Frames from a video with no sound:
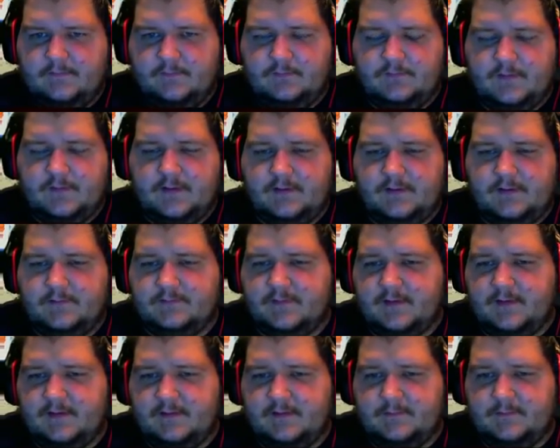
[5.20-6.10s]
Crate is
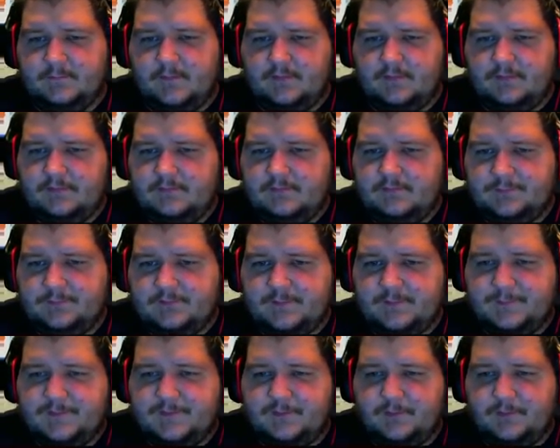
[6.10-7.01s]
a monthly
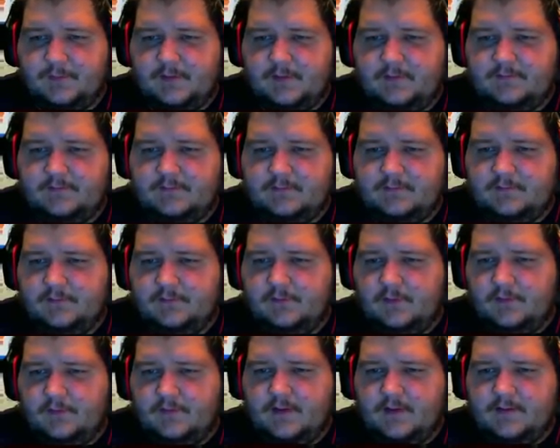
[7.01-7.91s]
subscription where they send you
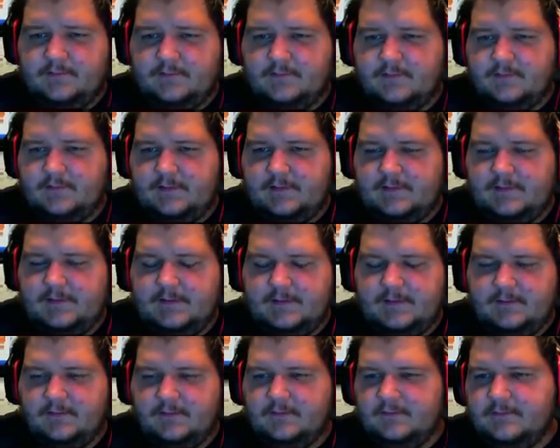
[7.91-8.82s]
all kinds of geeky
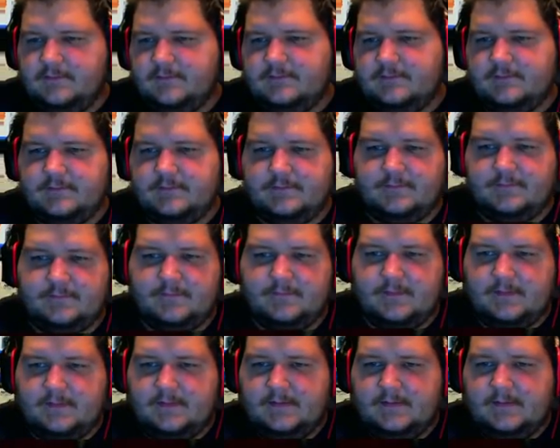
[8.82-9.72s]
goodness and
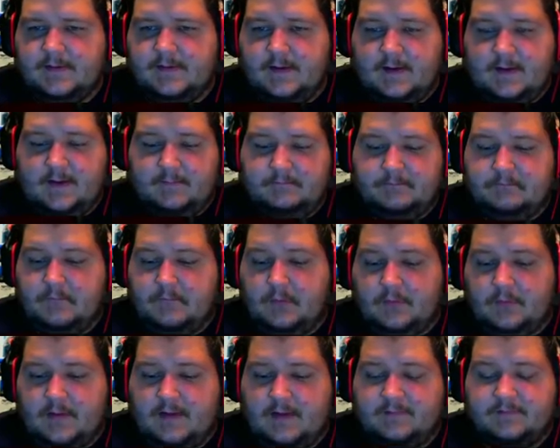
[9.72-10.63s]
uh, all
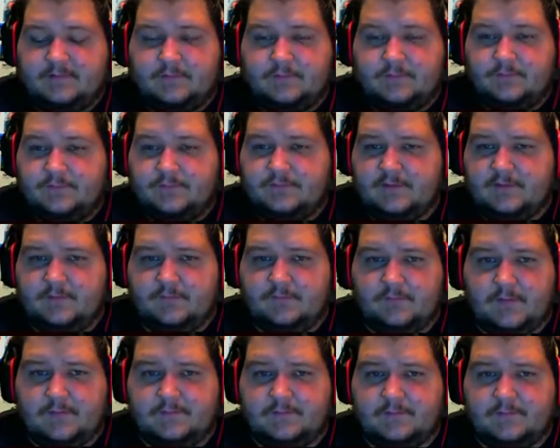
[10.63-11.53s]
kinds of cool stuff,
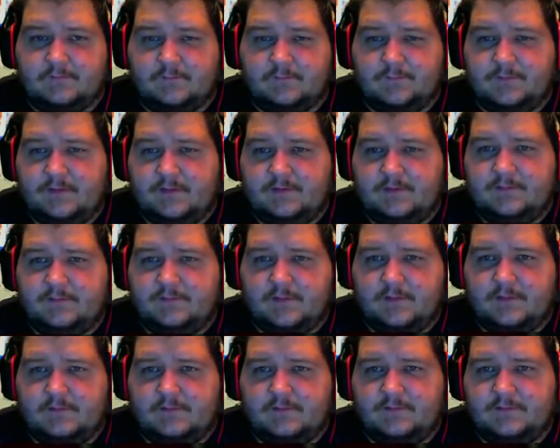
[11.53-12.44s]
ranging from
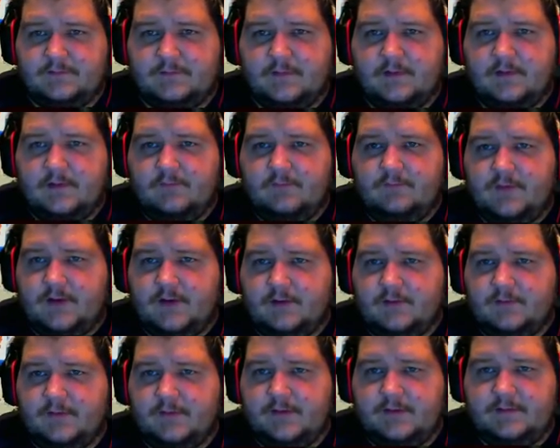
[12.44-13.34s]
T-shirts,
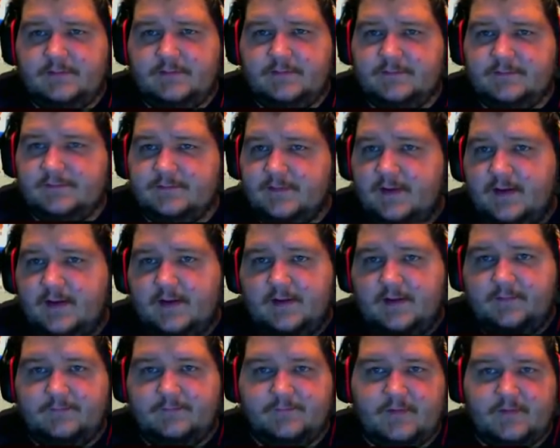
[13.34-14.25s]
figurines,
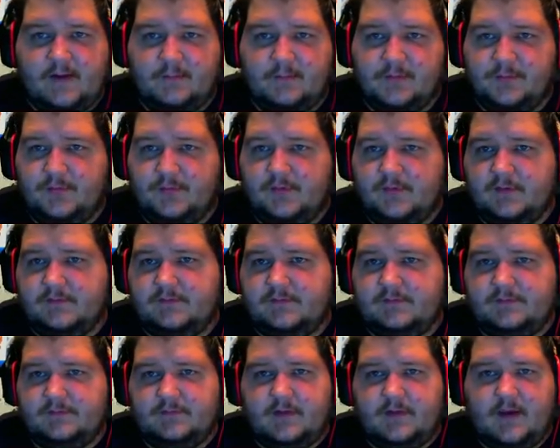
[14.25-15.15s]
um, comic
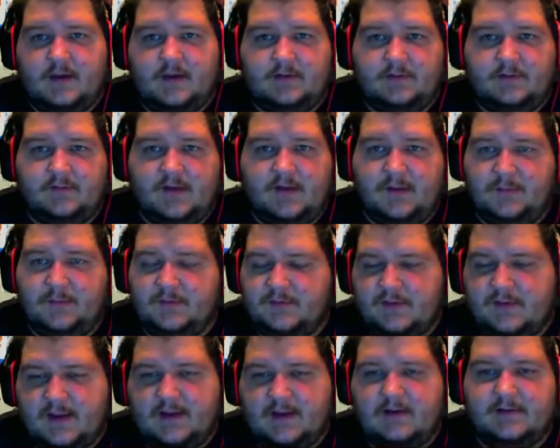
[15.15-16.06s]
books, uh, you name it. You
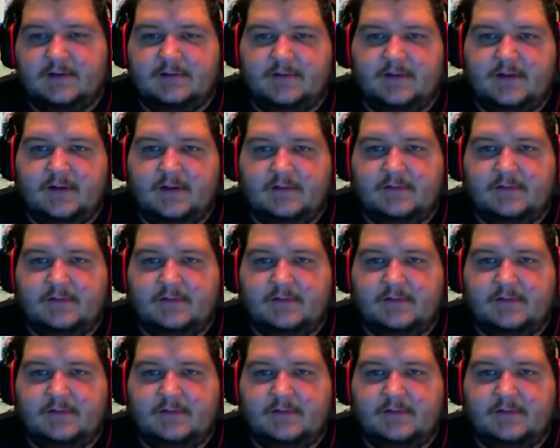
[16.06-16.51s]
kind of you get